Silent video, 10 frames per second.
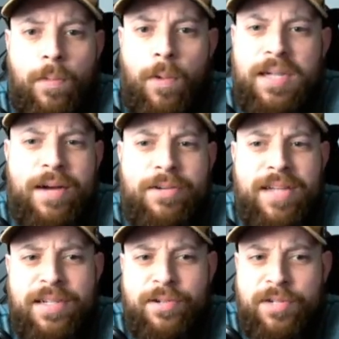Watch how
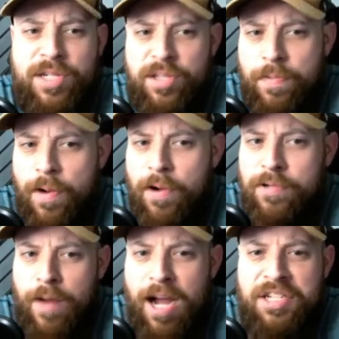Dexter just throws
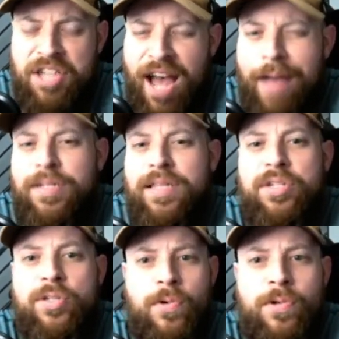right jabs at the
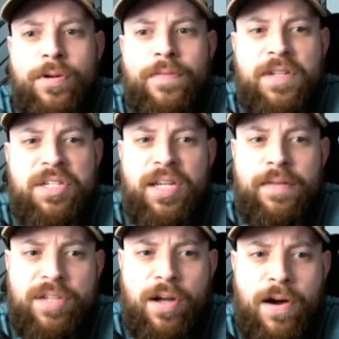shoulder of the
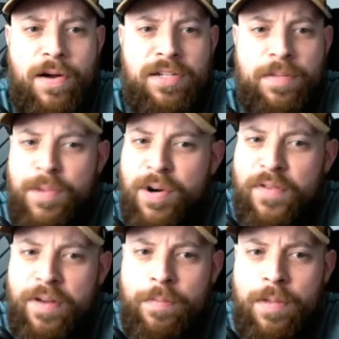Chiefs guard to move
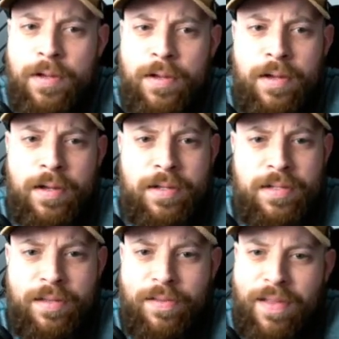him
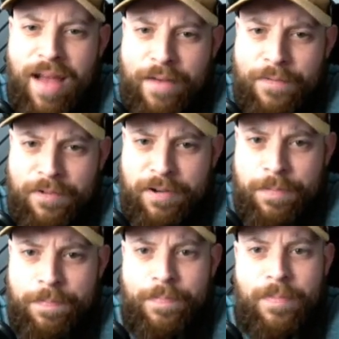to the left
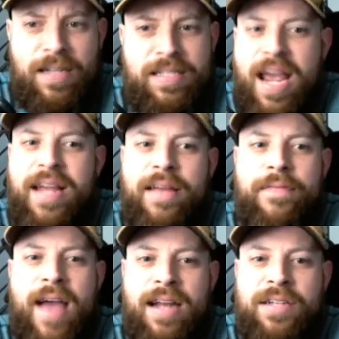and take
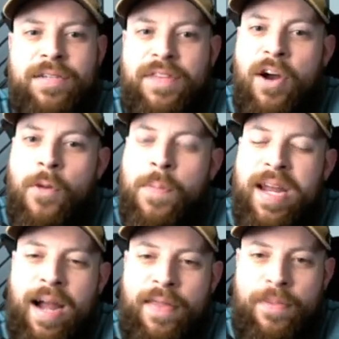advantage of the
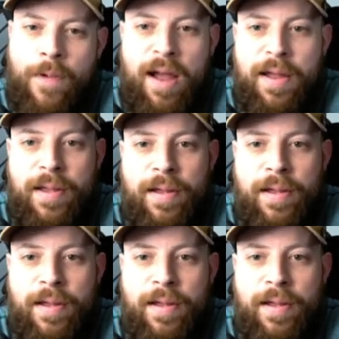opening on the right.